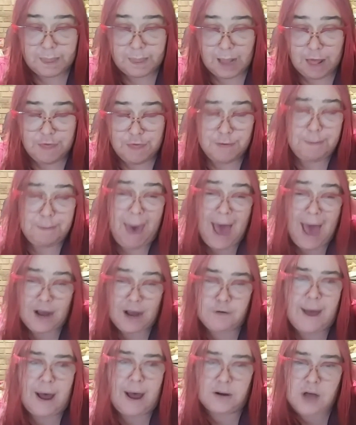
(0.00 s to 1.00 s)
the
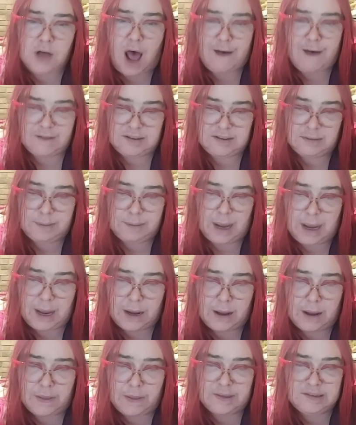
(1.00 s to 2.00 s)
background obviously by
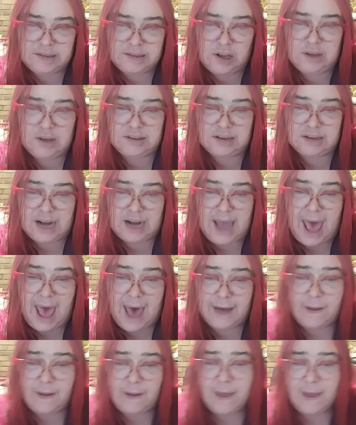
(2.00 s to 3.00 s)
the skills that i
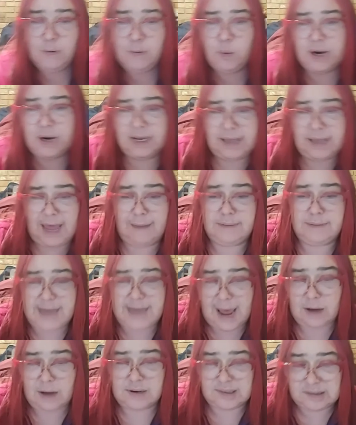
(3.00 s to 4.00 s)
had but when it came
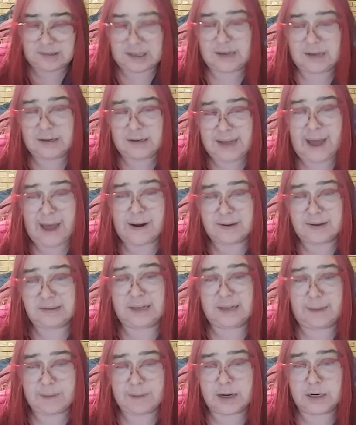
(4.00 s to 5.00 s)
down to sitting down and
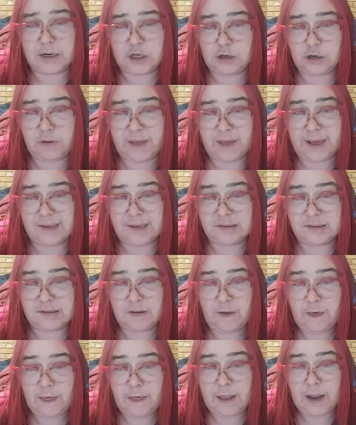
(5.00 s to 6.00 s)
saying i'm going to do this
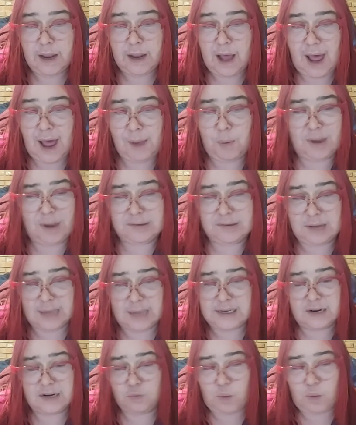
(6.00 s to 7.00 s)
I was I
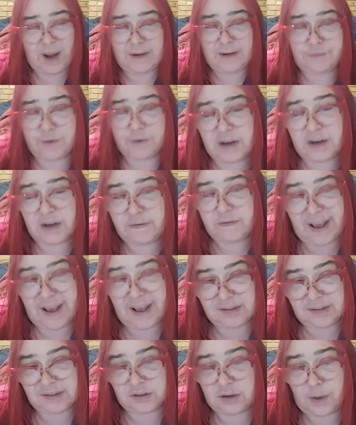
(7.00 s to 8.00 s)
didn't wait for an
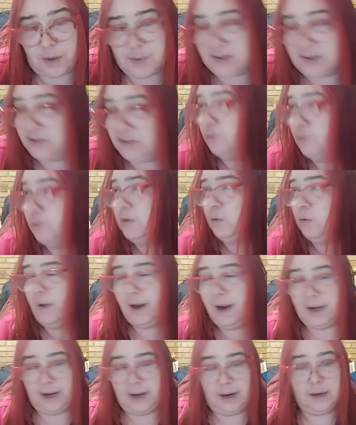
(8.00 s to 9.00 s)
investor. I would still be
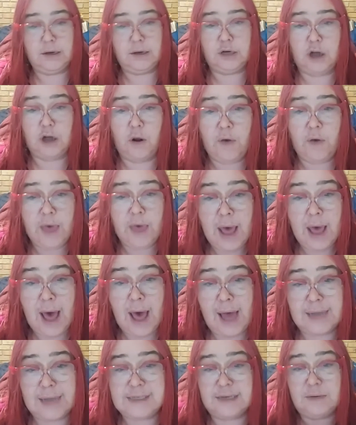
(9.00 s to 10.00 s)
waiting. You know,
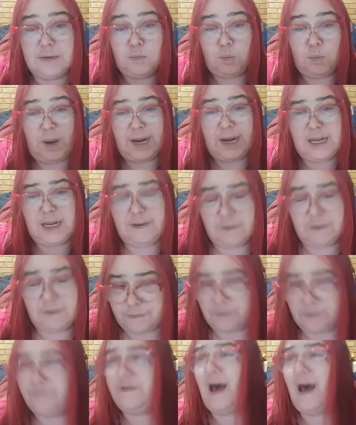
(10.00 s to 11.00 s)
I didn't wait even
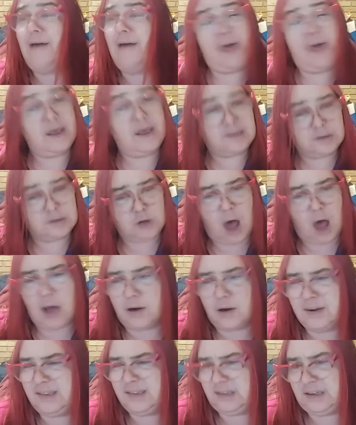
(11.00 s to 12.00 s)
for five thousand
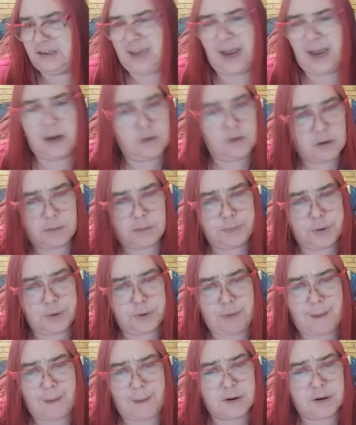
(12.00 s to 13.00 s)
dollars to get
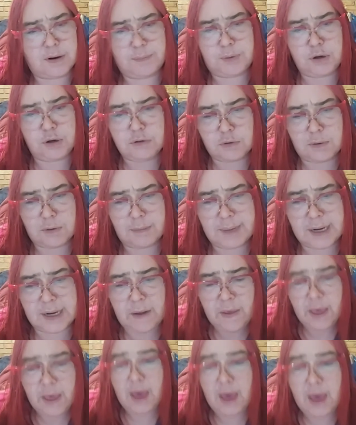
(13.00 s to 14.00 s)
proper computer equipment.
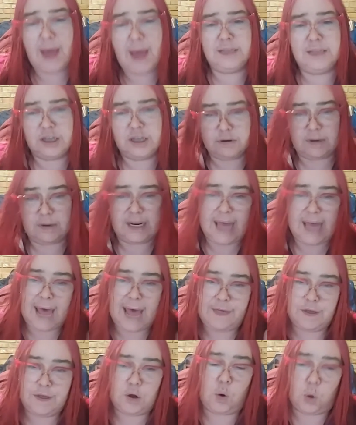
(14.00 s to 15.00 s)
I literally
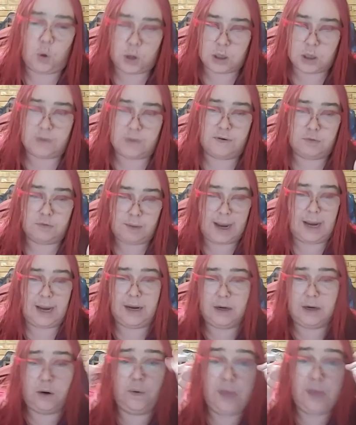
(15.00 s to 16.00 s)
had the corner of a rent.
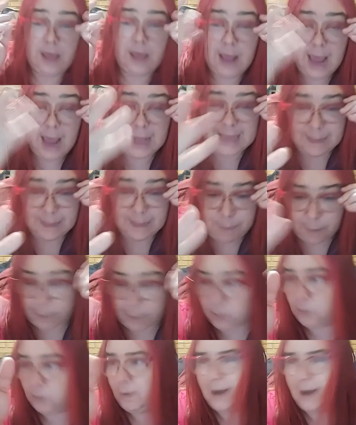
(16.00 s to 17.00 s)
You know, at that point we
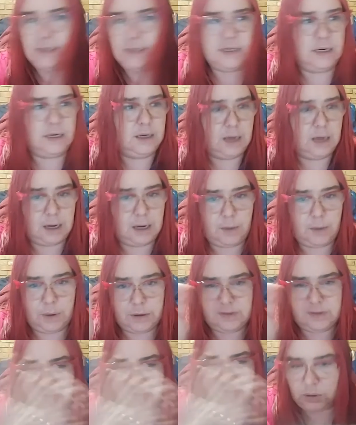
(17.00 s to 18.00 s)
were renting. Uh,
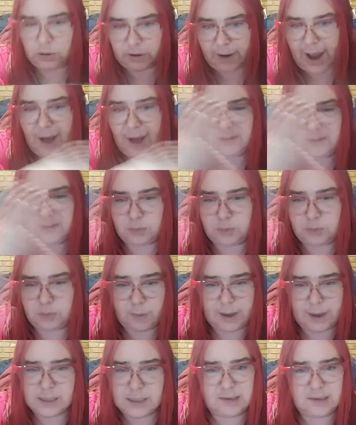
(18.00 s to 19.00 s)
we'd sold our house. We were
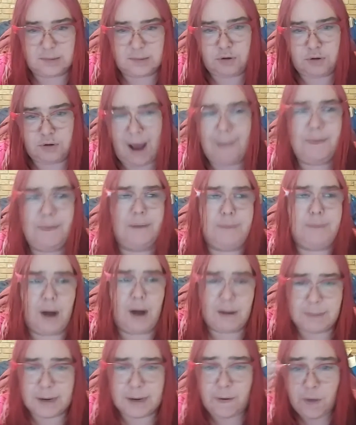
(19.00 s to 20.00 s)
renting some crappy
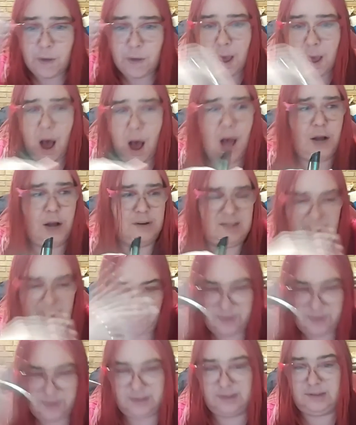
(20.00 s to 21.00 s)
apartment. All our stuff
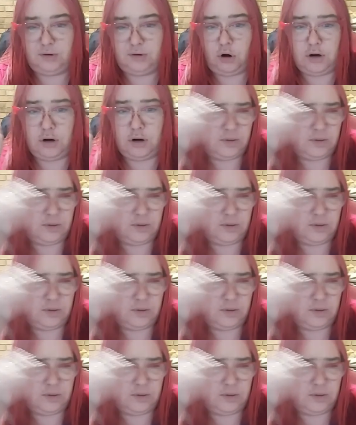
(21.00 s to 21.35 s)
was in storage. It